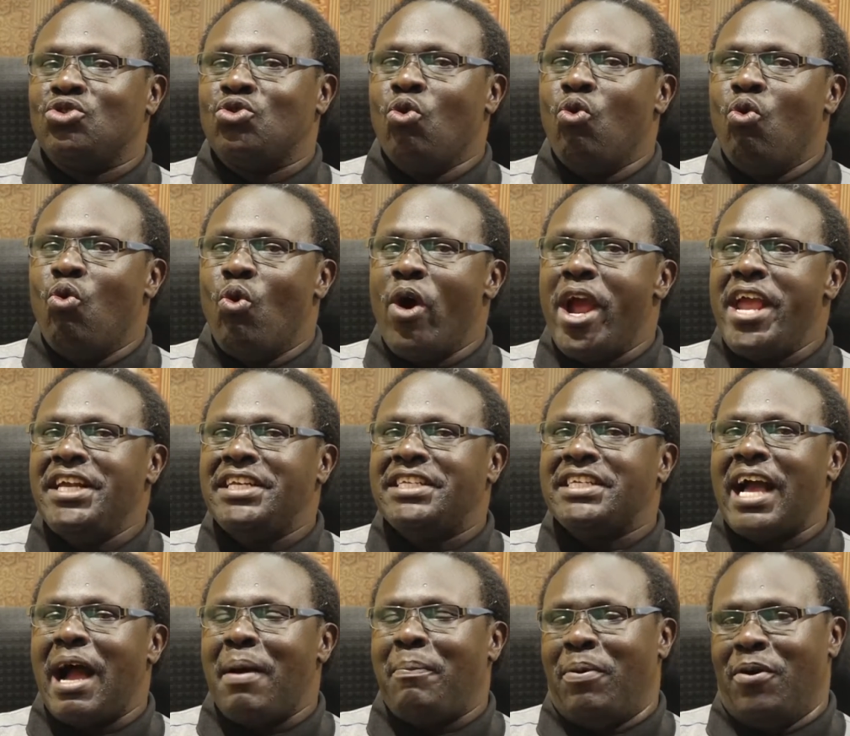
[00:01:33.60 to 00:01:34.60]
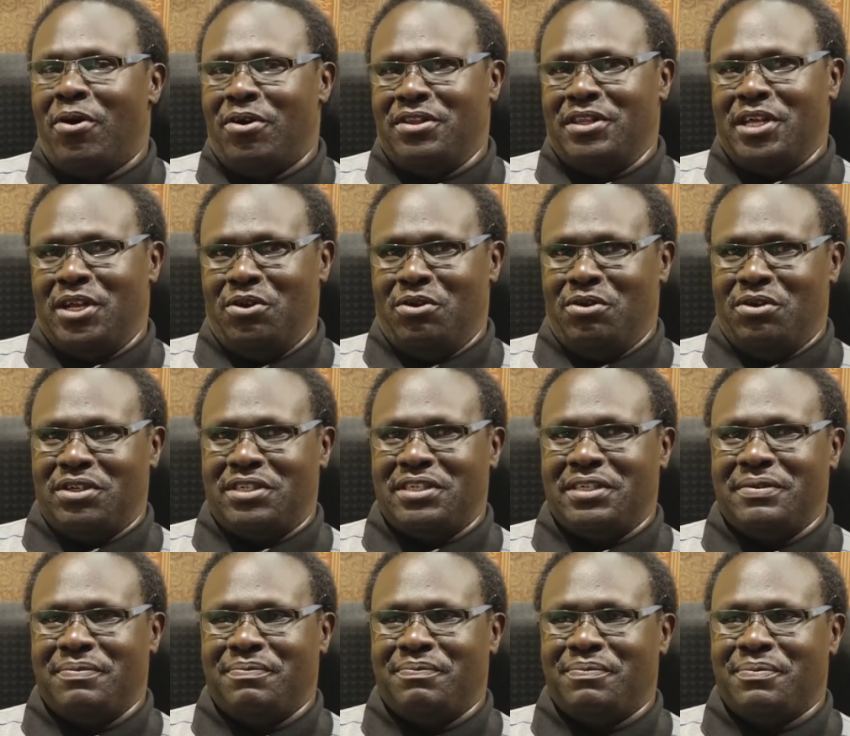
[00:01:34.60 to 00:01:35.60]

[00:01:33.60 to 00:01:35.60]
to wait upon the Lord?